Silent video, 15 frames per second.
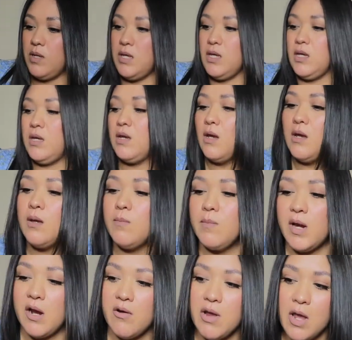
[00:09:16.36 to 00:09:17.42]
be
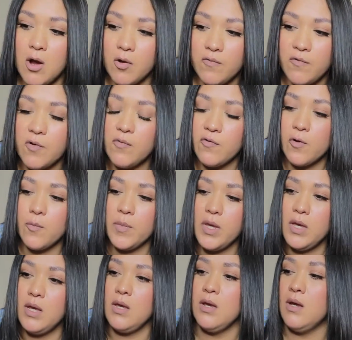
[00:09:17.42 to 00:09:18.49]
very helpful for
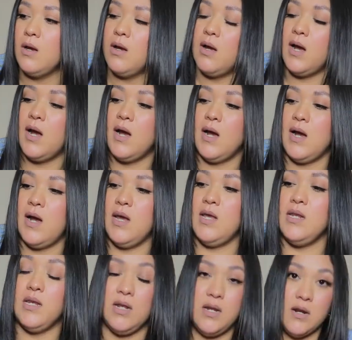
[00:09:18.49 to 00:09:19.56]
me.
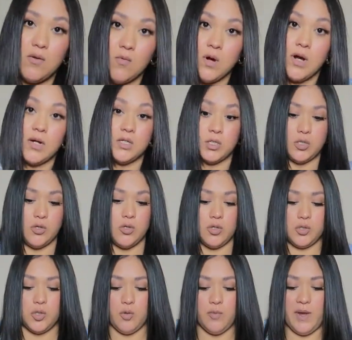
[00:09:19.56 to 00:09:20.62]
I needed one so
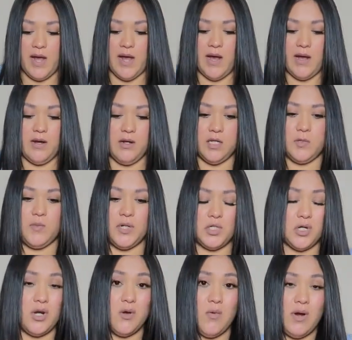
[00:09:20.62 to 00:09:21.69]
bad,
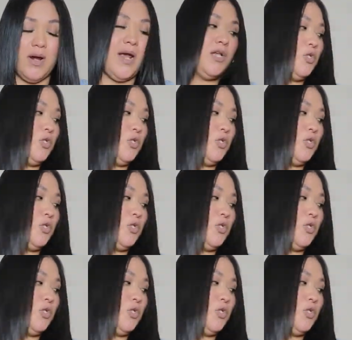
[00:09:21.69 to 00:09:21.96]
especially when I